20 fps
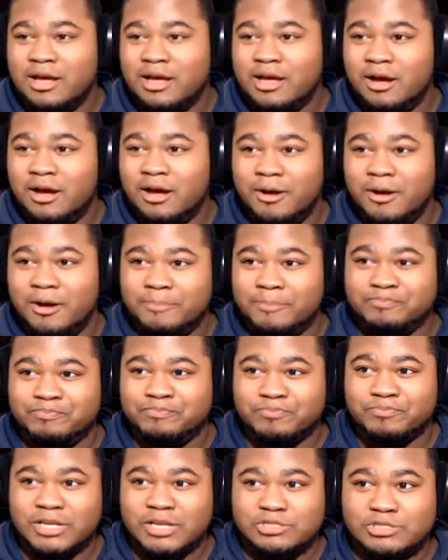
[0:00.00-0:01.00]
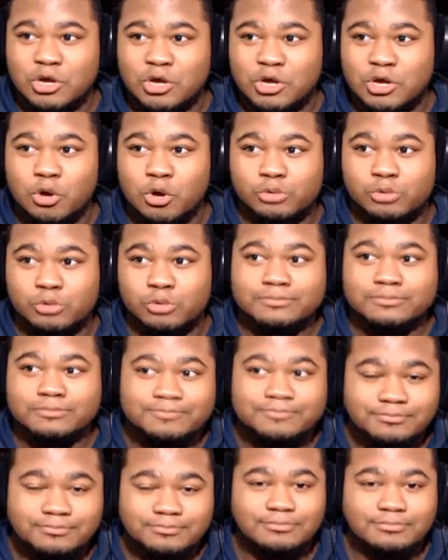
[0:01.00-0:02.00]
Um, so
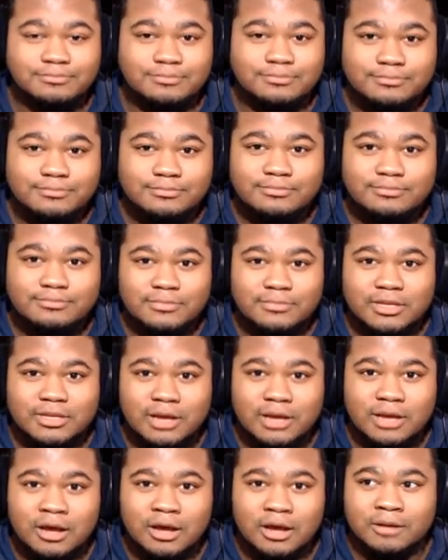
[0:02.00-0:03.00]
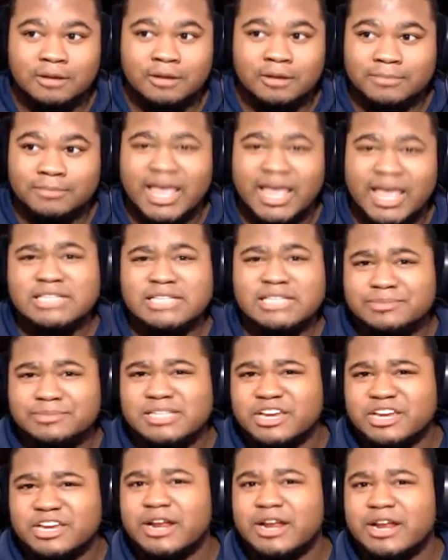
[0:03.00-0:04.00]
um, it has to be a
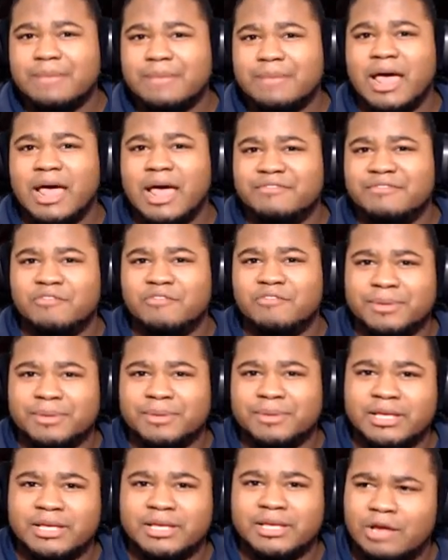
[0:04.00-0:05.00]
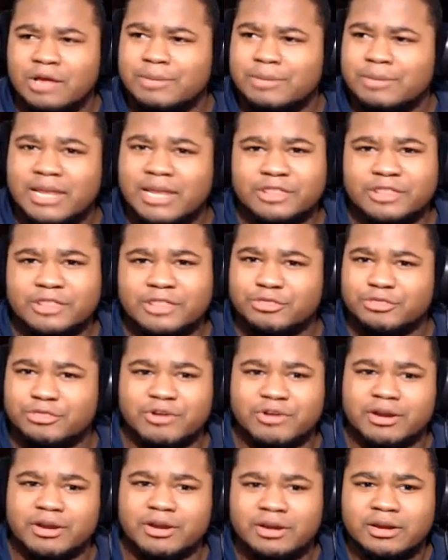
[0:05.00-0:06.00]
scary game that I've never played. I only played like
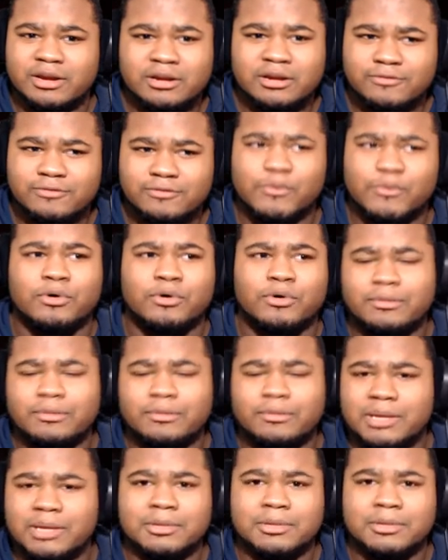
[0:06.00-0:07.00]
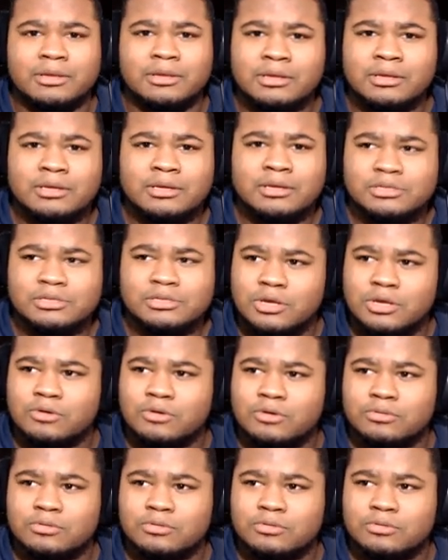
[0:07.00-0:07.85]
three, four, maybe. So